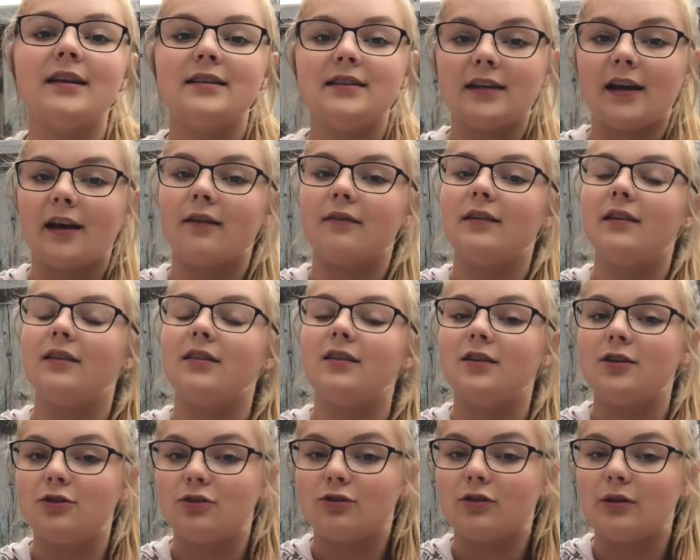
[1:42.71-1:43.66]
down in the
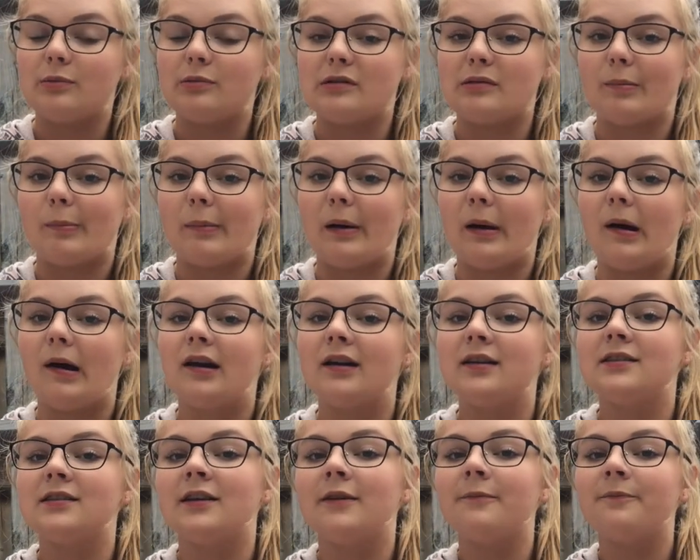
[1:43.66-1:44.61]
description
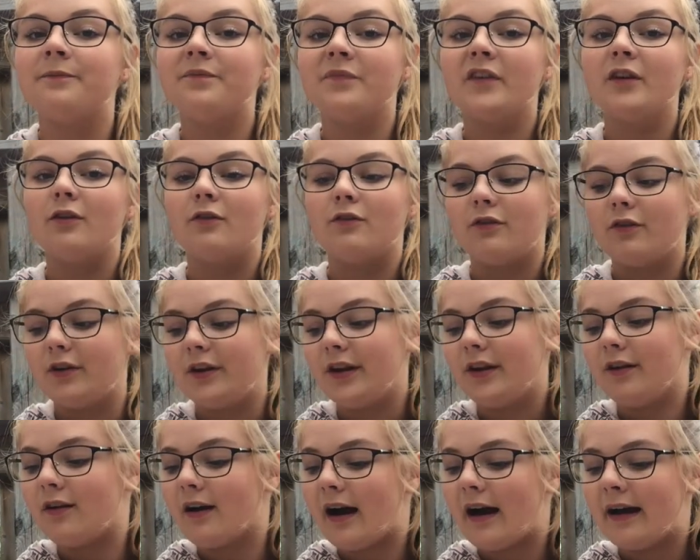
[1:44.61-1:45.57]
box for
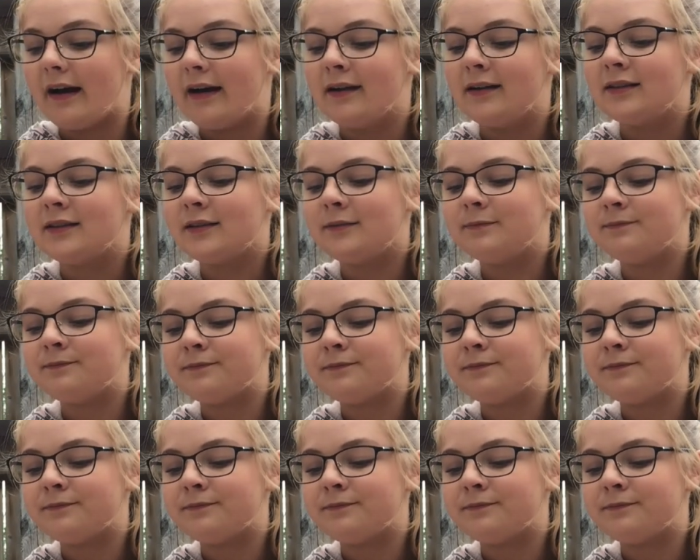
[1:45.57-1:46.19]
you guys.